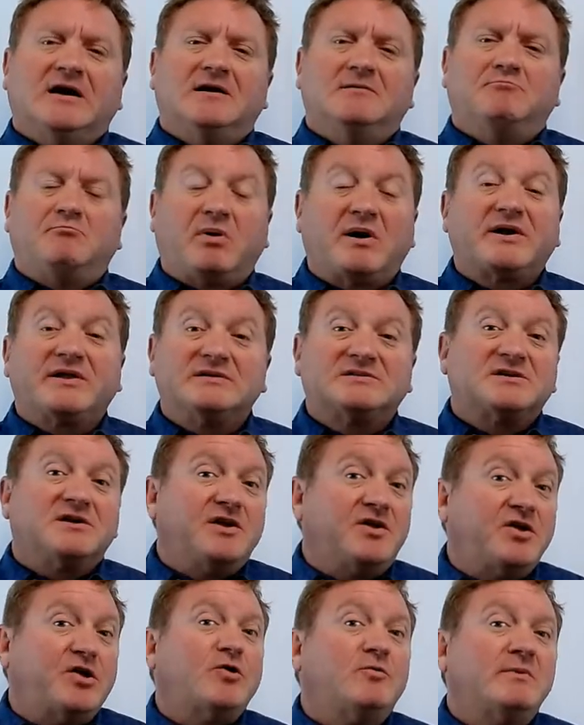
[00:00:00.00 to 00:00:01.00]
But it's a
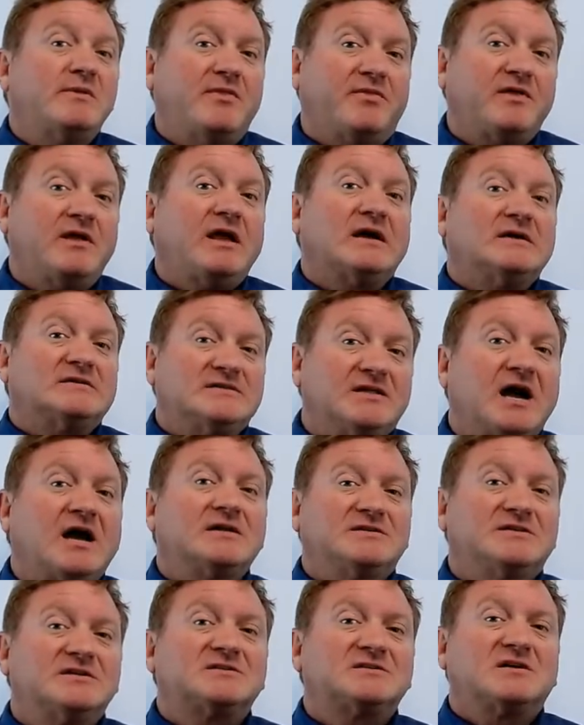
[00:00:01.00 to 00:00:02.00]
human thing. It's not
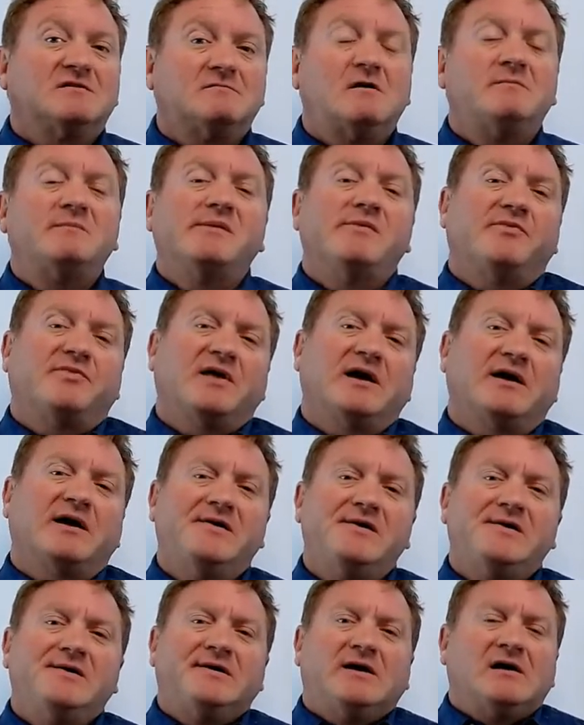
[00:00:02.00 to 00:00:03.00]
just a woman thing.
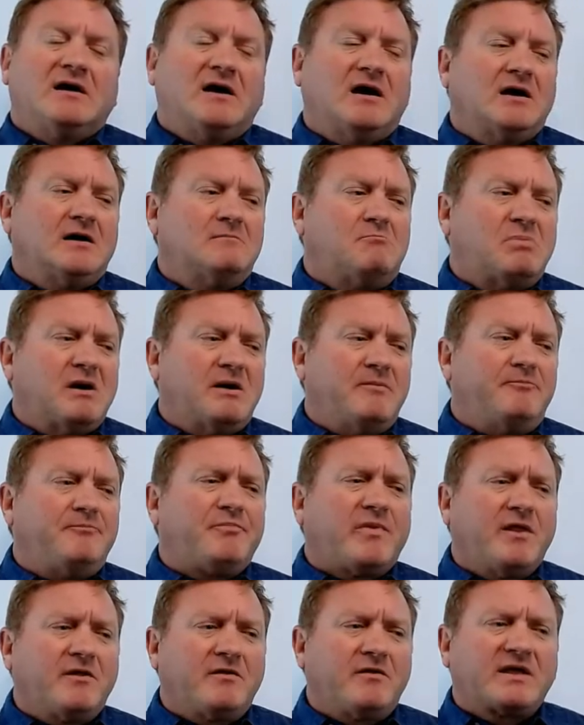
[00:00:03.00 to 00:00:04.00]
But,
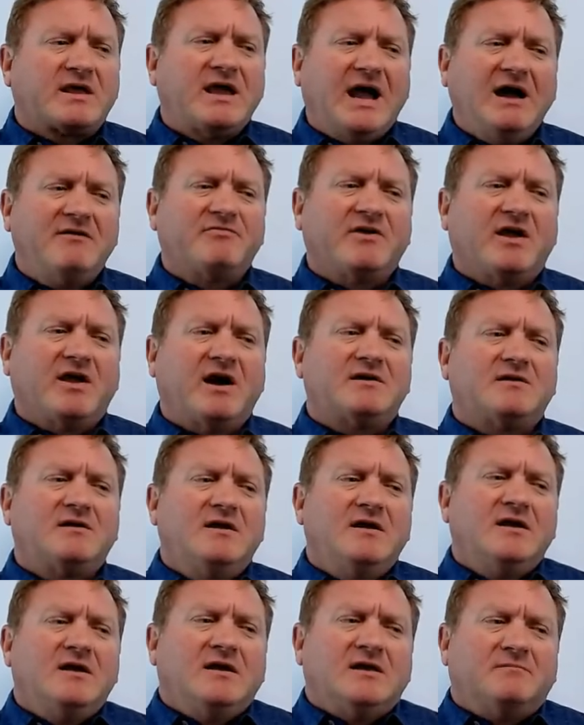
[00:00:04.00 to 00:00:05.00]
you know, the caveat,
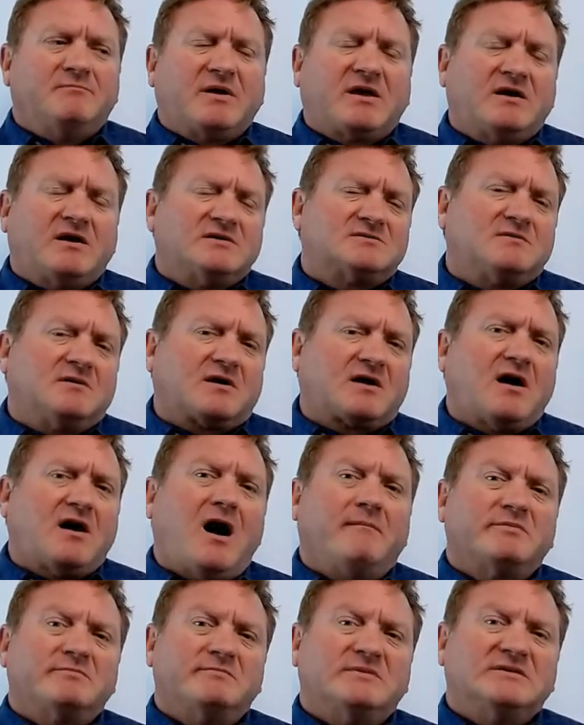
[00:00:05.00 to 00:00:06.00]
because the
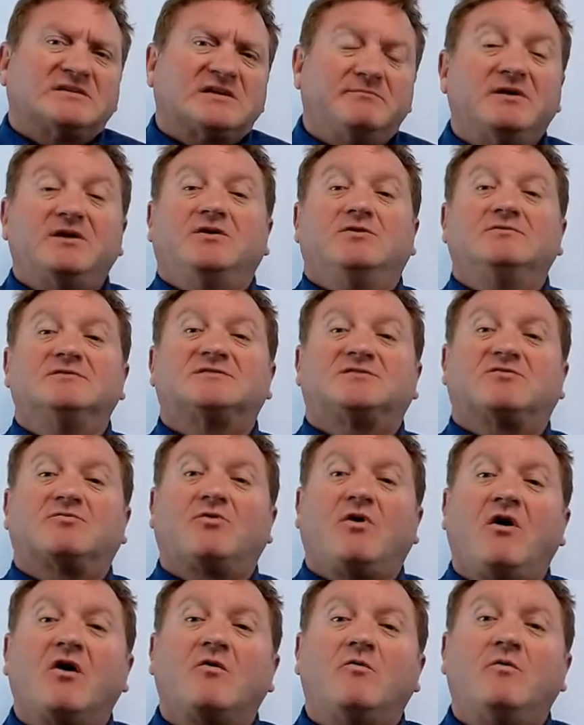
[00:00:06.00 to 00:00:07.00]
compliments can be used the
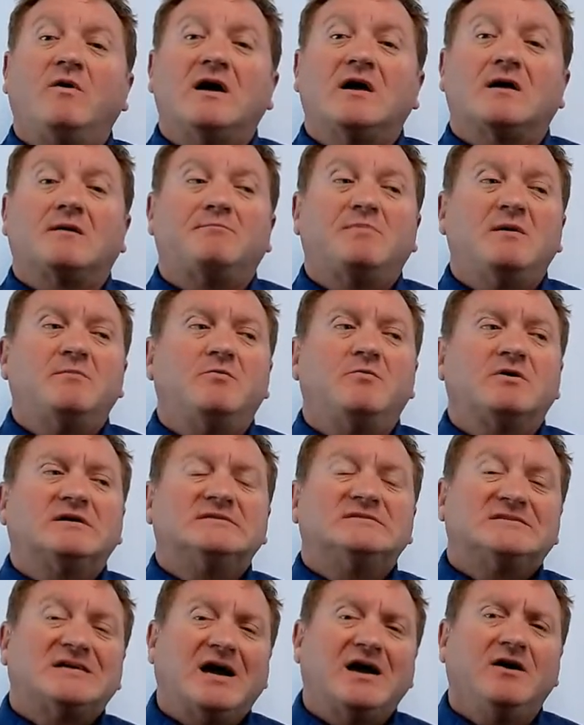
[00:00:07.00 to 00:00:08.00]
wrong way, people
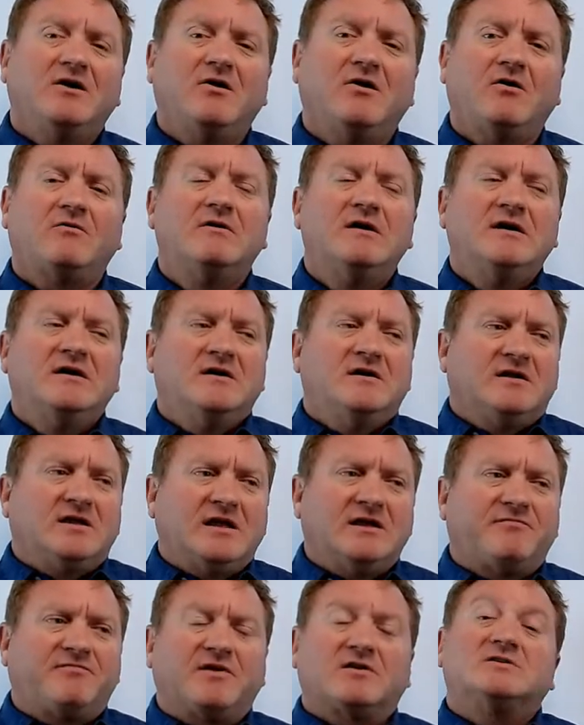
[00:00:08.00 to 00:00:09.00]
can tell
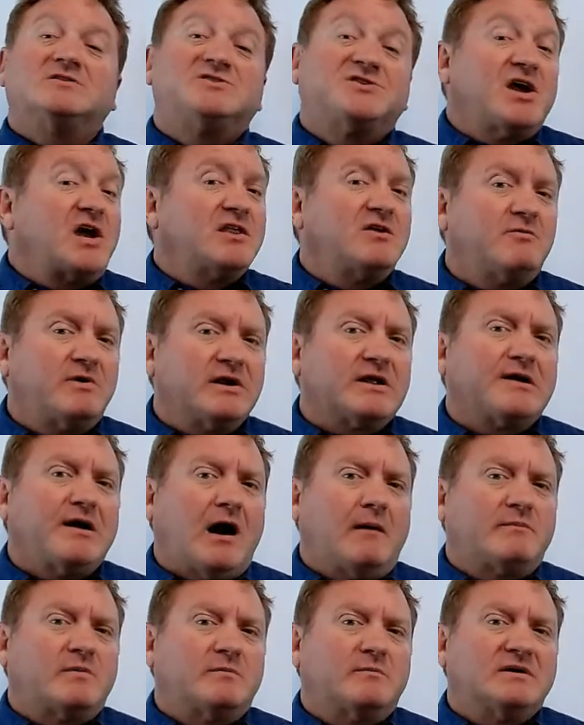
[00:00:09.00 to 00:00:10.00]
if they're genuine
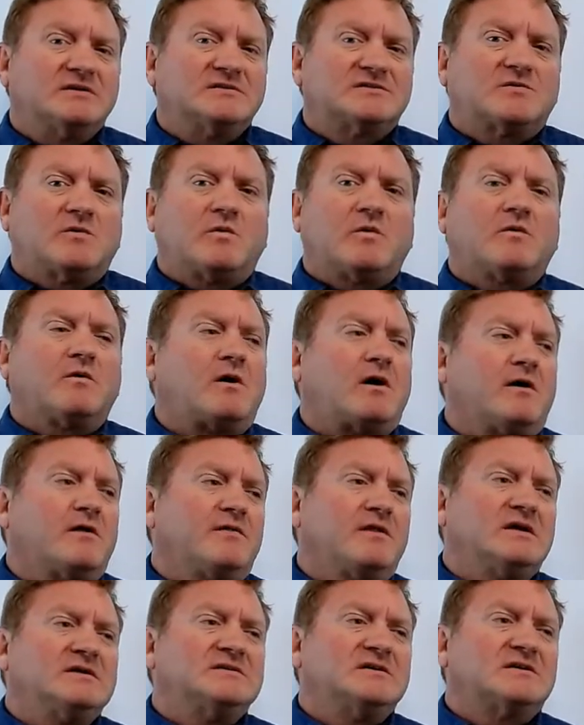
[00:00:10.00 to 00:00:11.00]
compliments or are
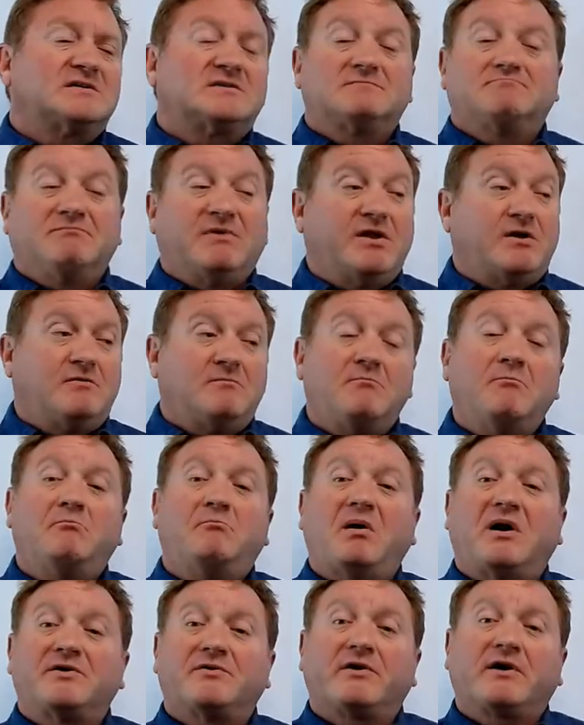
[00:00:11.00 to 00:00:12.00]
they just, you know,
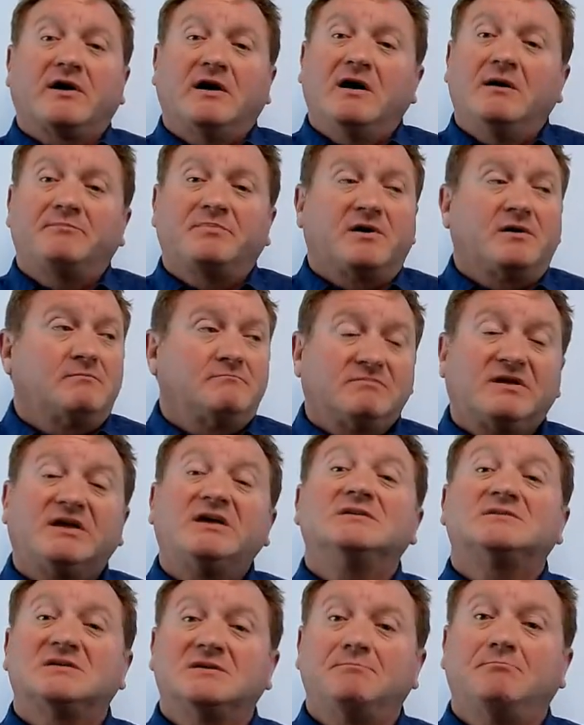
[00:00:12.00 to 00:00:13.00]
buttering up or
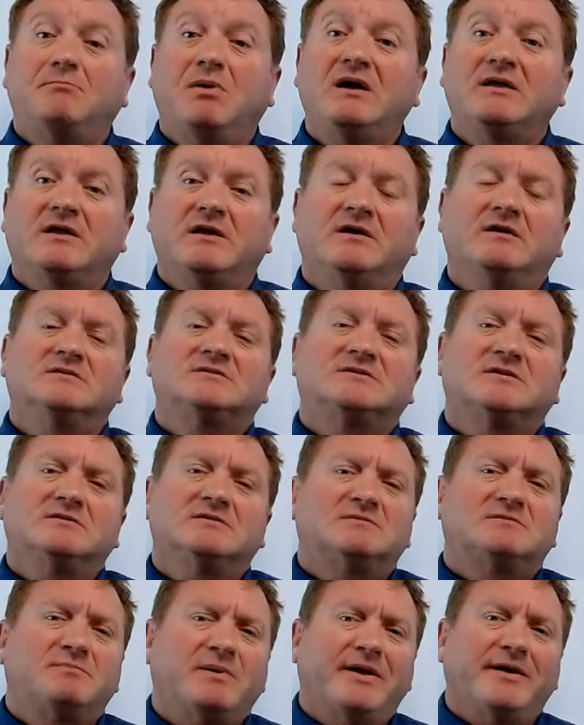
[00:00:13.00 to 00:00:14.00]
kissing butt, you know, so to
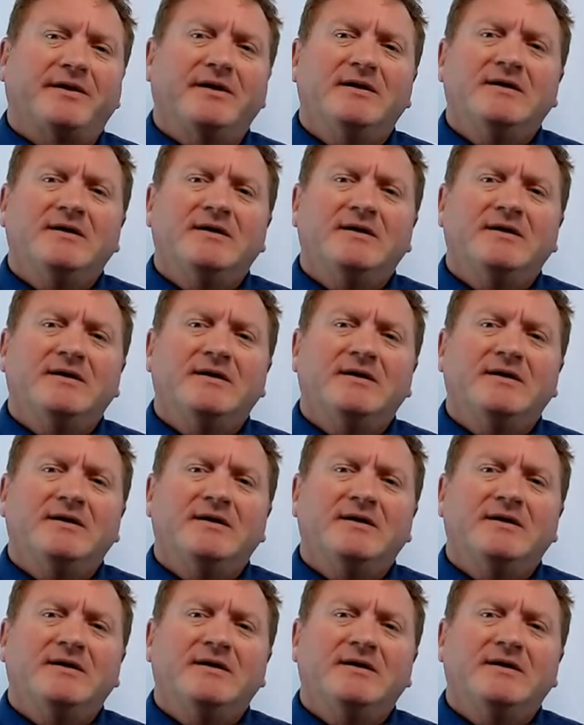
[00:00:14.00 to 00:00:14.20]
speak.